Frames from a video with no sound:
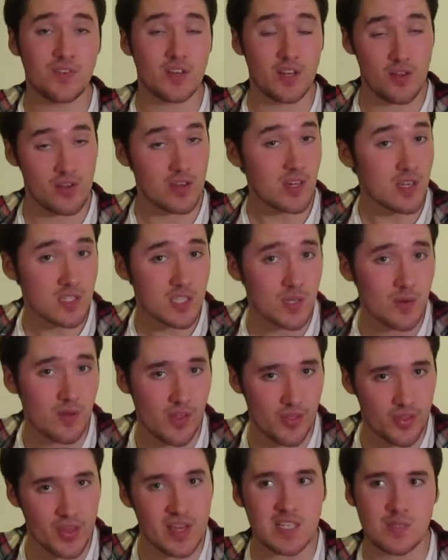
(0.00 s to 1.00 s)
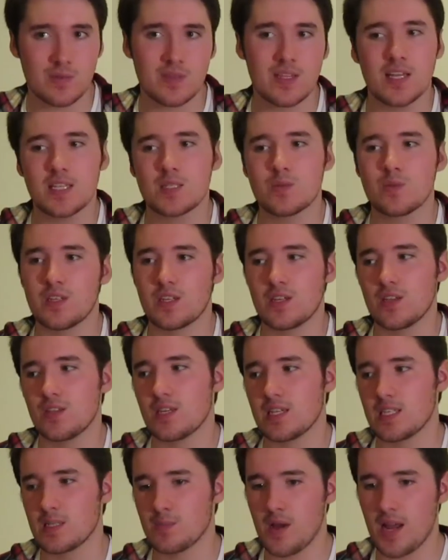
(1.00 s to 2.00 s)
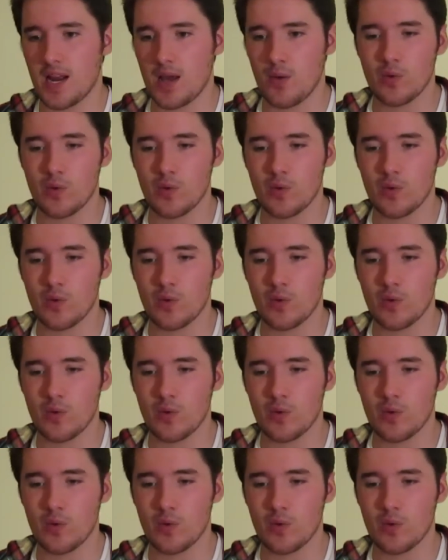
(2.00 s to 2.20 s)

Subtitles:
You know, you can do other things with it. That's one of the good things about it.